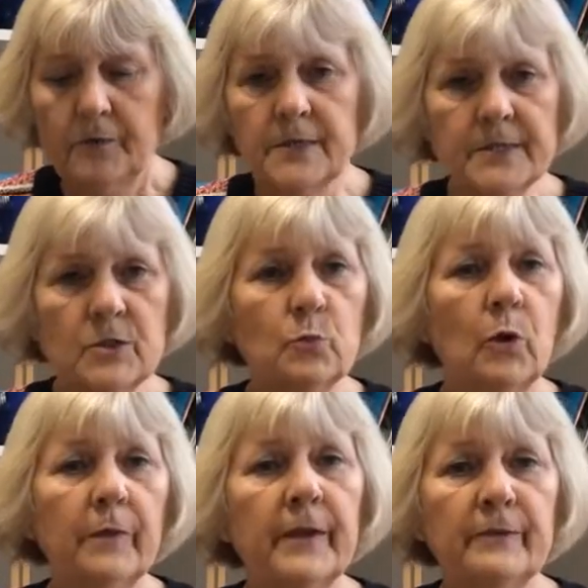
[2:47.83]
this is
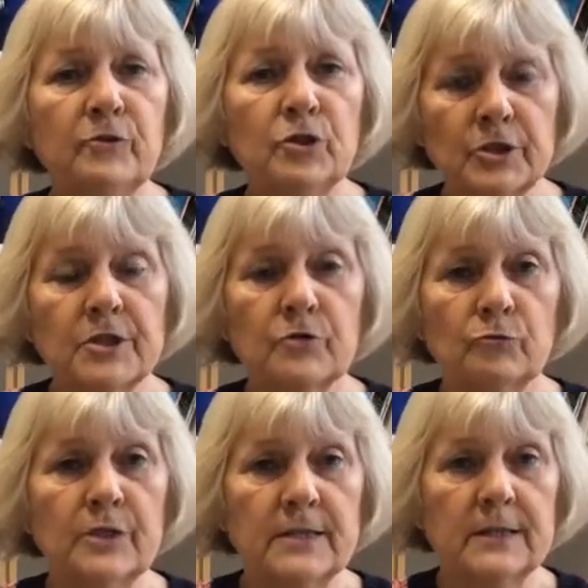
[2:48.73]
one they've just
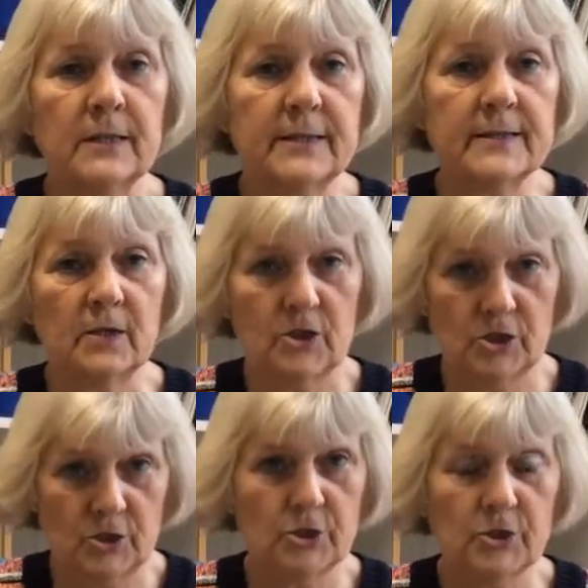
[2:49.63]
recently
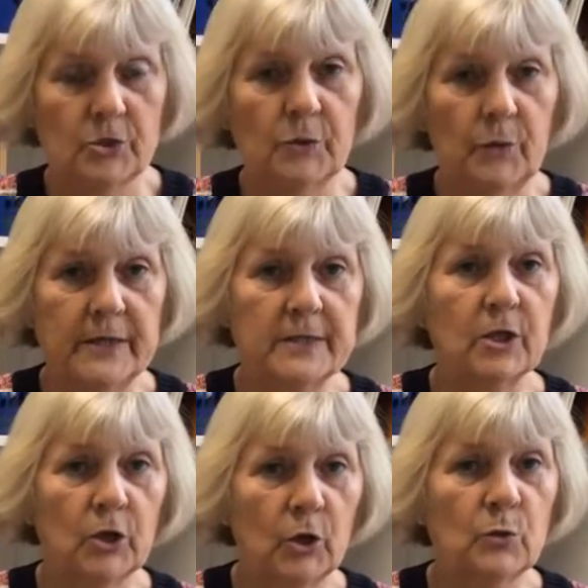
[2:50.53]
started to do it's
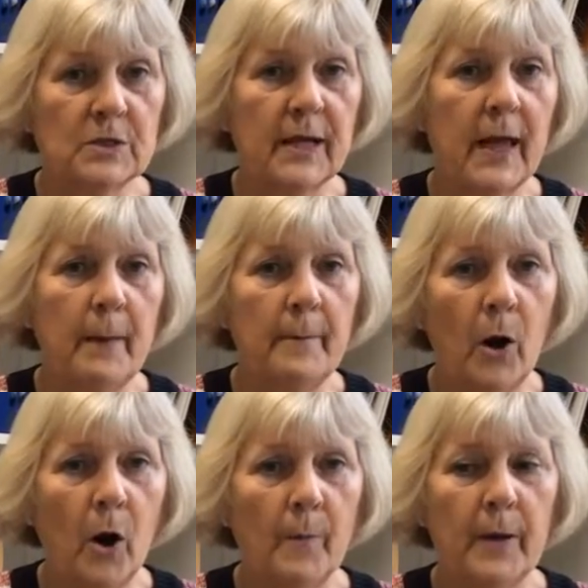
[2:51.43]
a goat hair
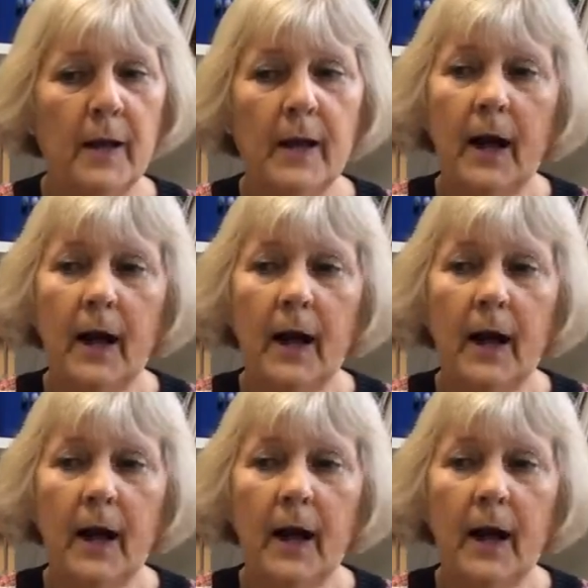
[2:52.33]
mop